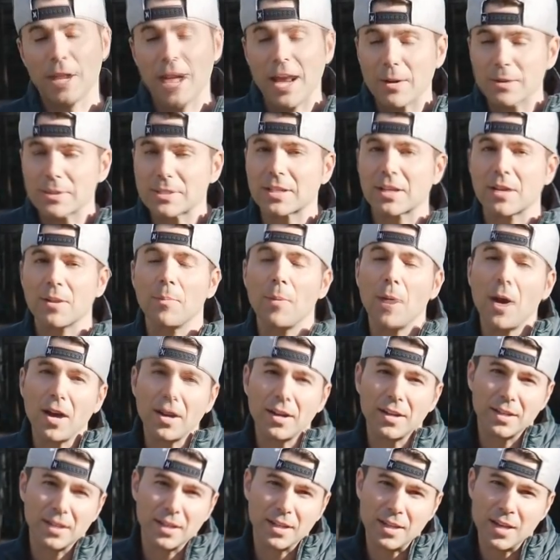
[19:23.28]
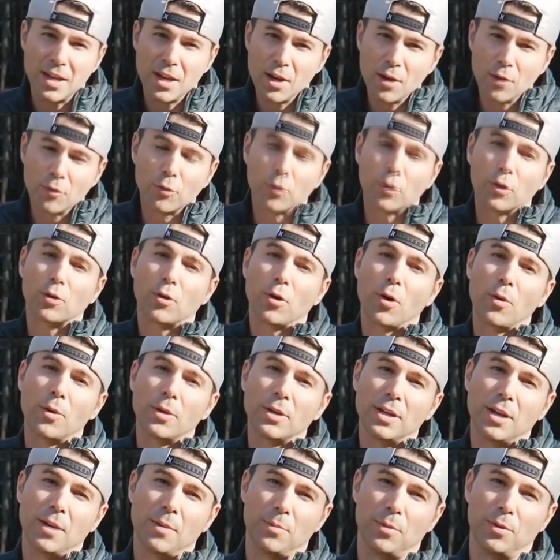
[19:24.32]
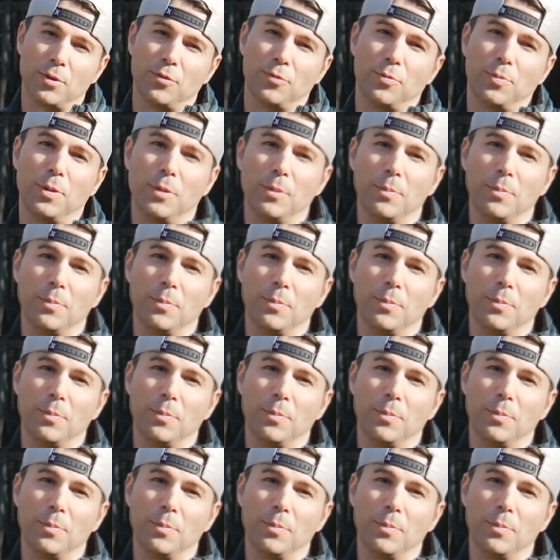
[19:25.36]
but now it's a commodity for a growing number of